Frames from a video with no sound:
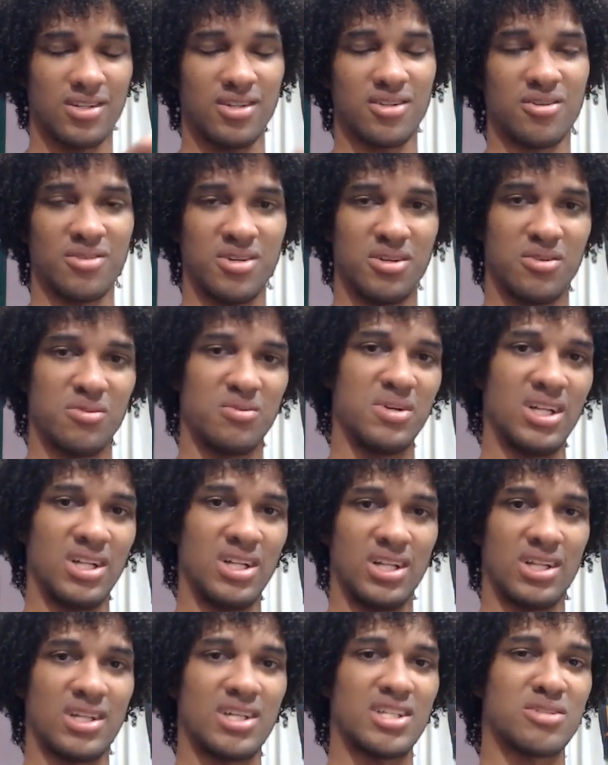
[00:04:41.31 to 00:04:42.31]
He
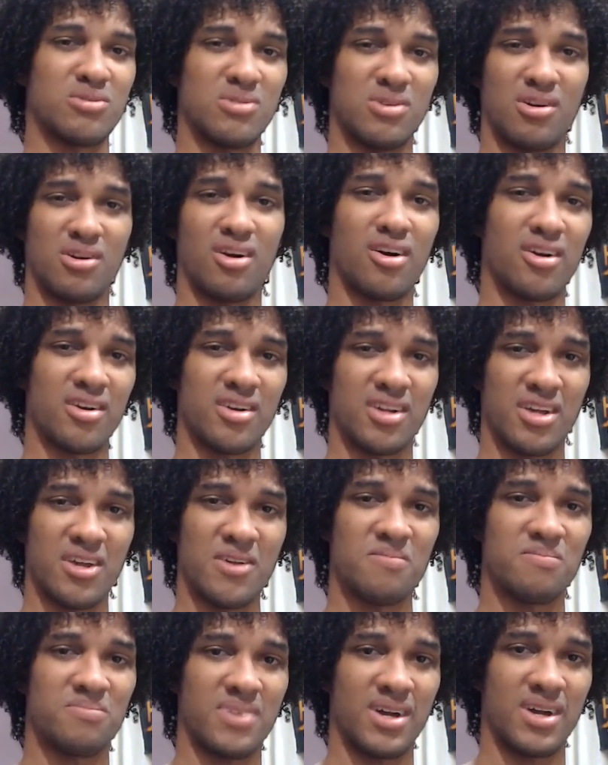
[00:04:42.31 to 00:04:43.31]
really lands with a hard
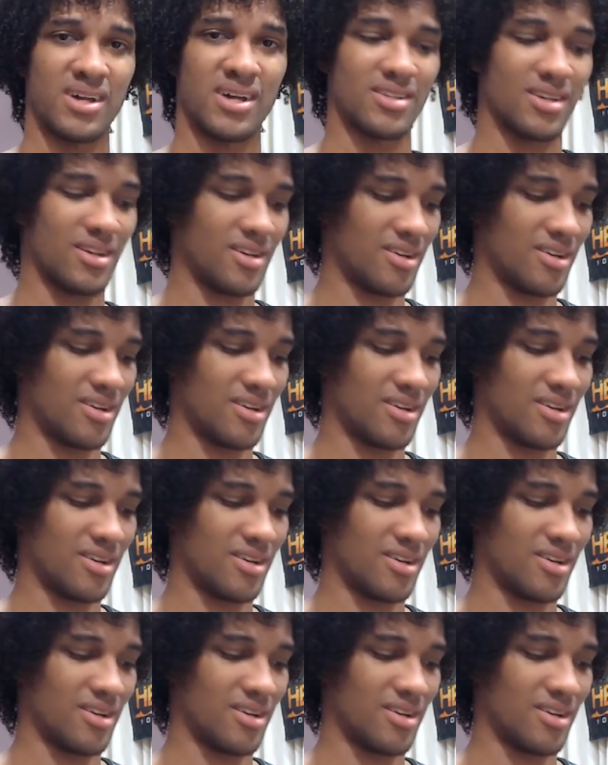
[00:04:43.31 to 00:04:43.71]
impact.